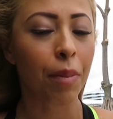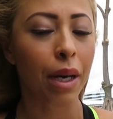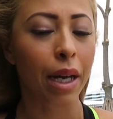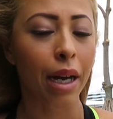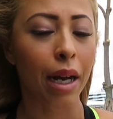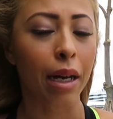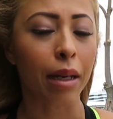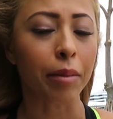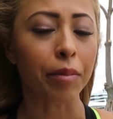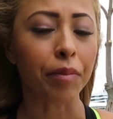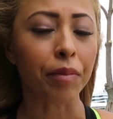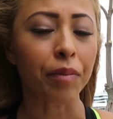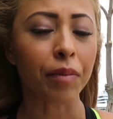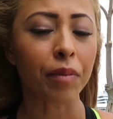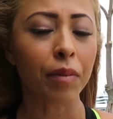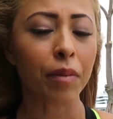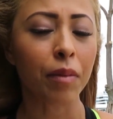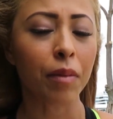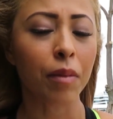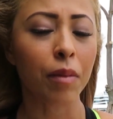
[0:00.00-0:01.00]
But
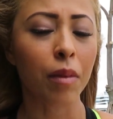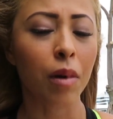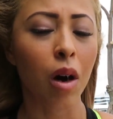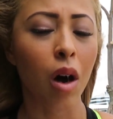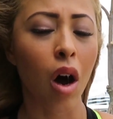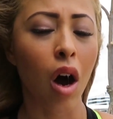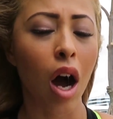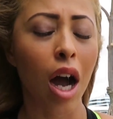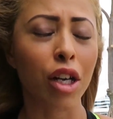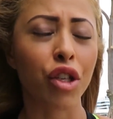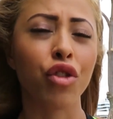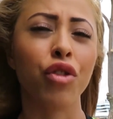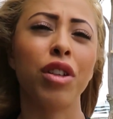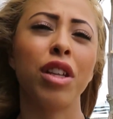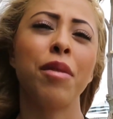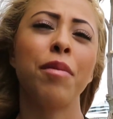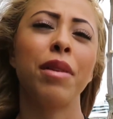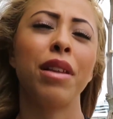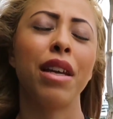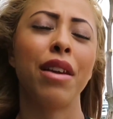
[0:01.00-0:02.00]
I
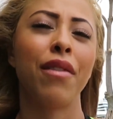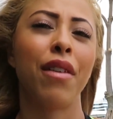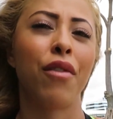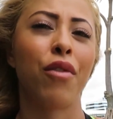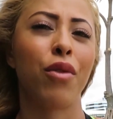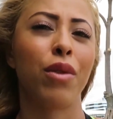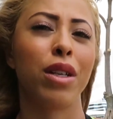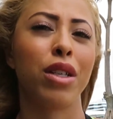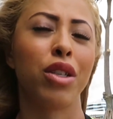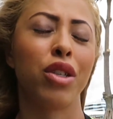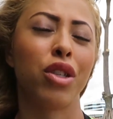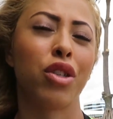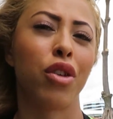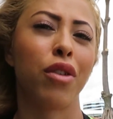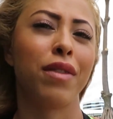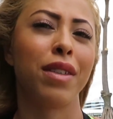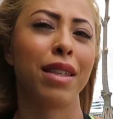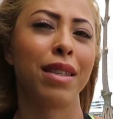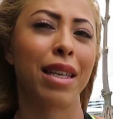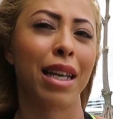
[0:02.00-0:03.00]
truly believe everyone
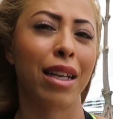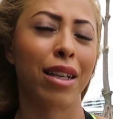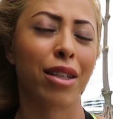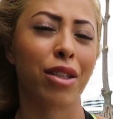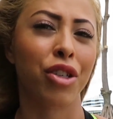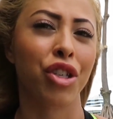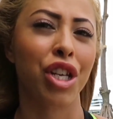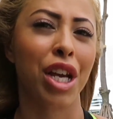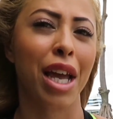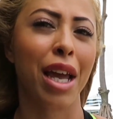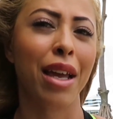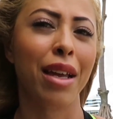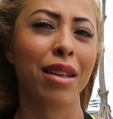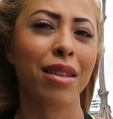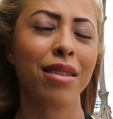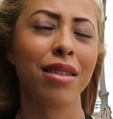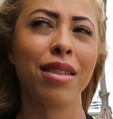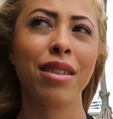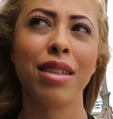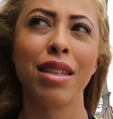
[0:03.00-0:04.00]
deserves a second
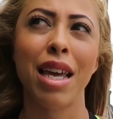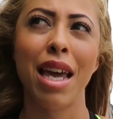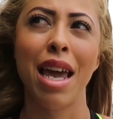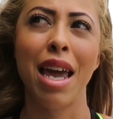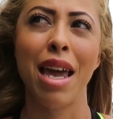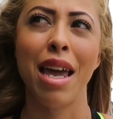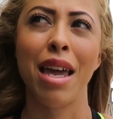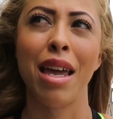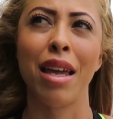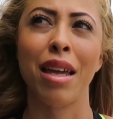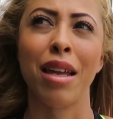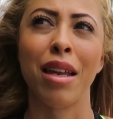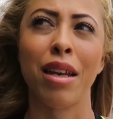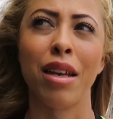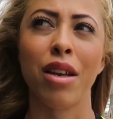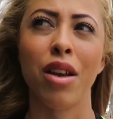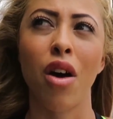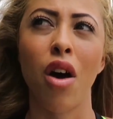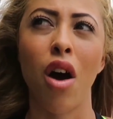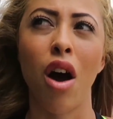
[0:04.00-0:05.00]
chance,
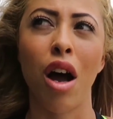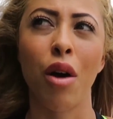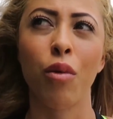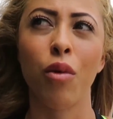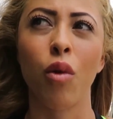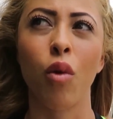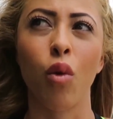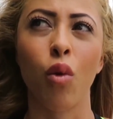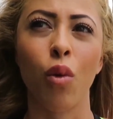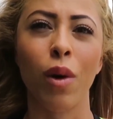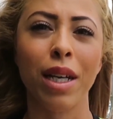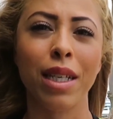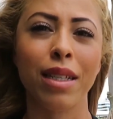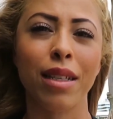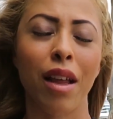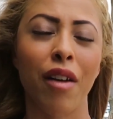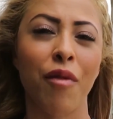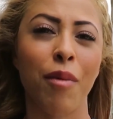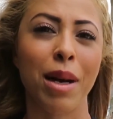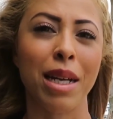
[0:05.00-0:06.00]
and I will always
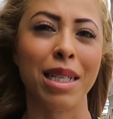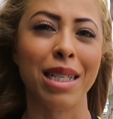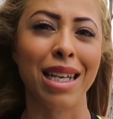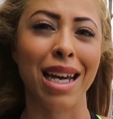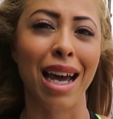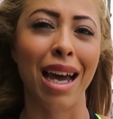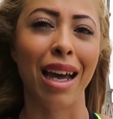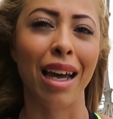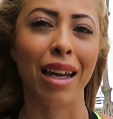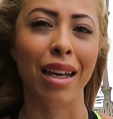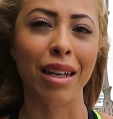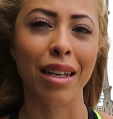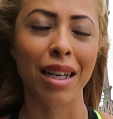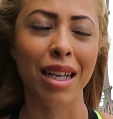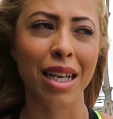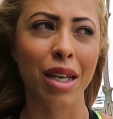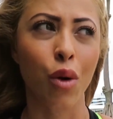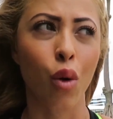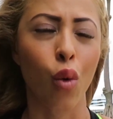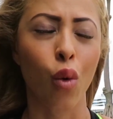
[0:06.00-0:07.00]
love my dad.
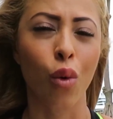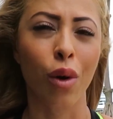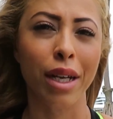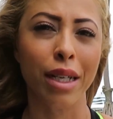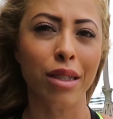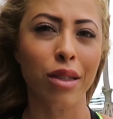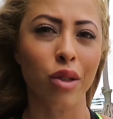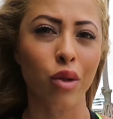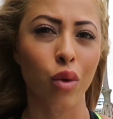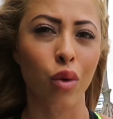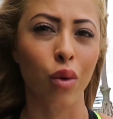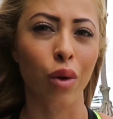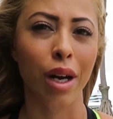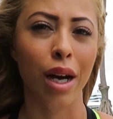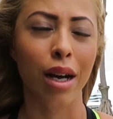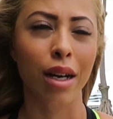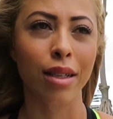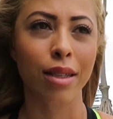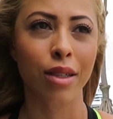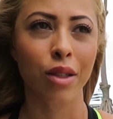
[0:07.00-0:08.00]
He always taught
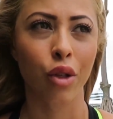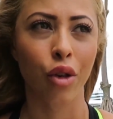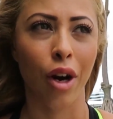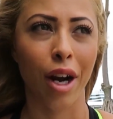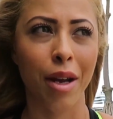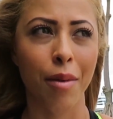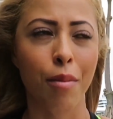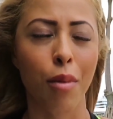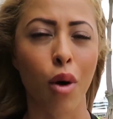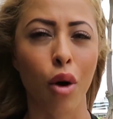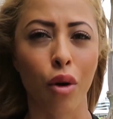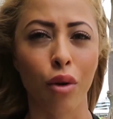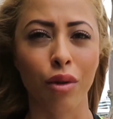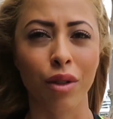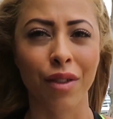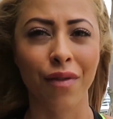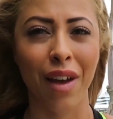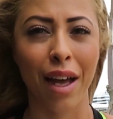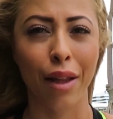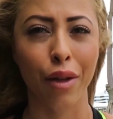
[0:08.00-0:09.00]
us great
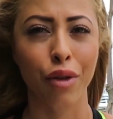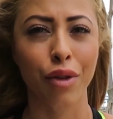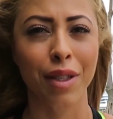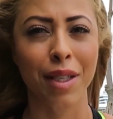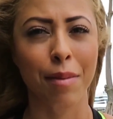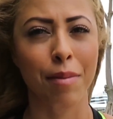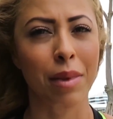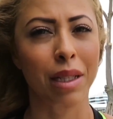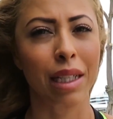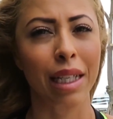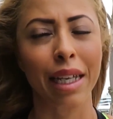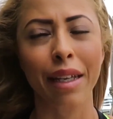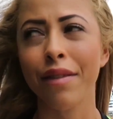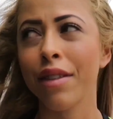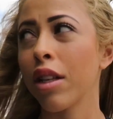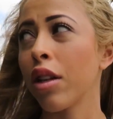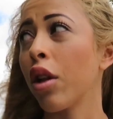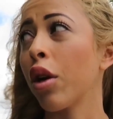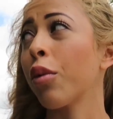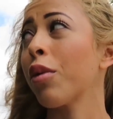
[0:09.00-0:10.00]
morals, values and
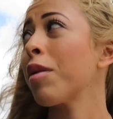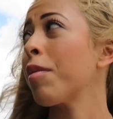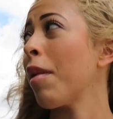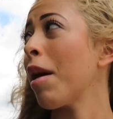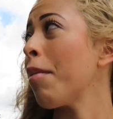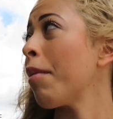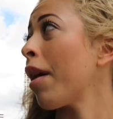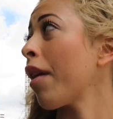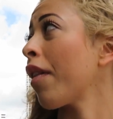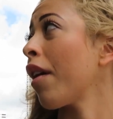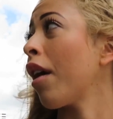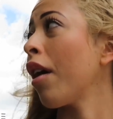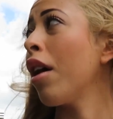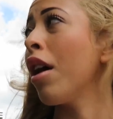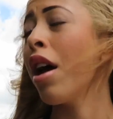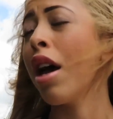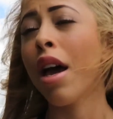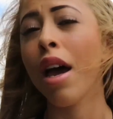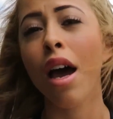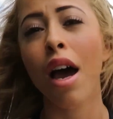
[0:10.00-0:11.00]
beliefs, along with my mother.
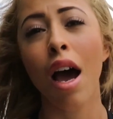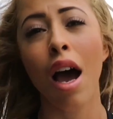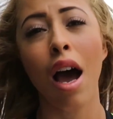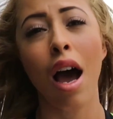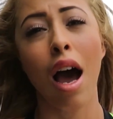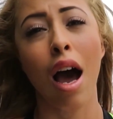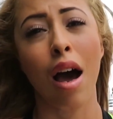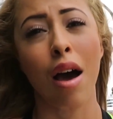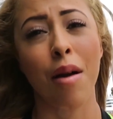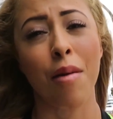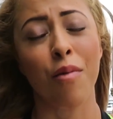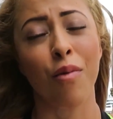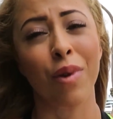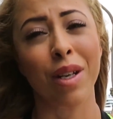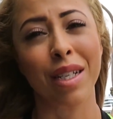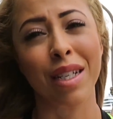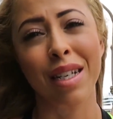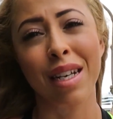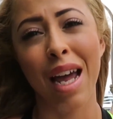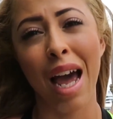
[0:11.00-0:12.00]

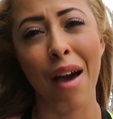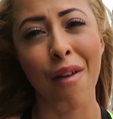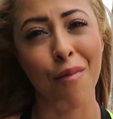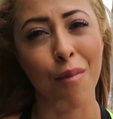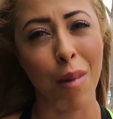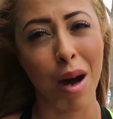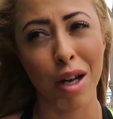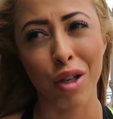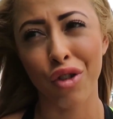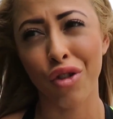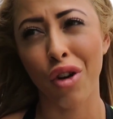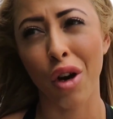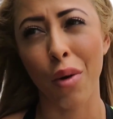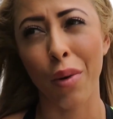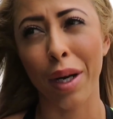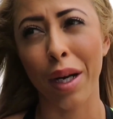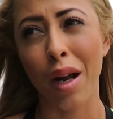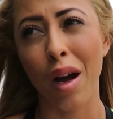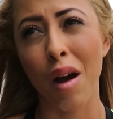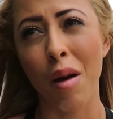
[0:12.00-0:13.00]
We didn't have much
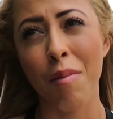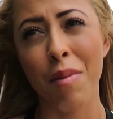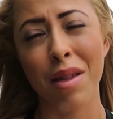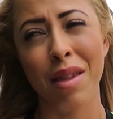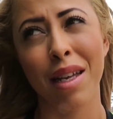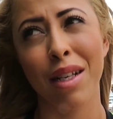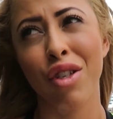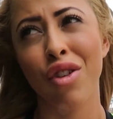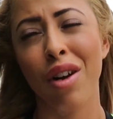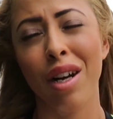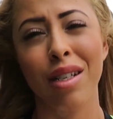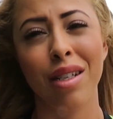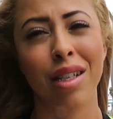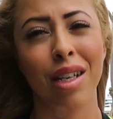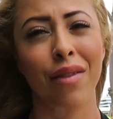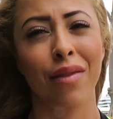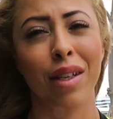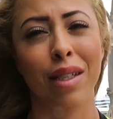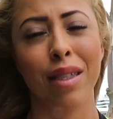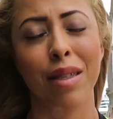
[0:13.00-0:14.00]
growing up, but they tried
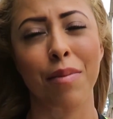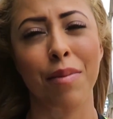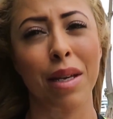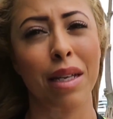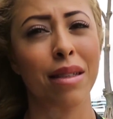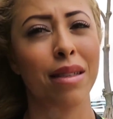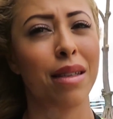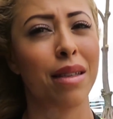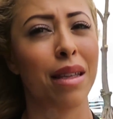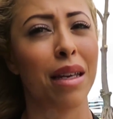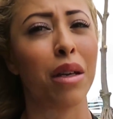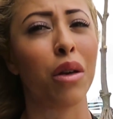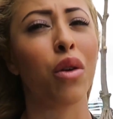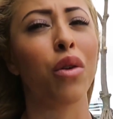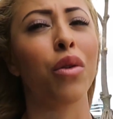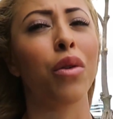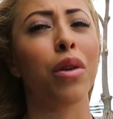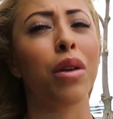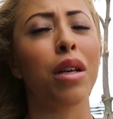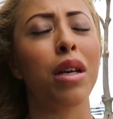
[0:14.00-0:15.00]
to give us the best that they
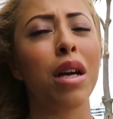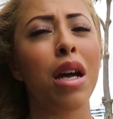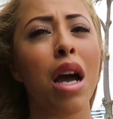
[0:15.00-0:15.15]
could.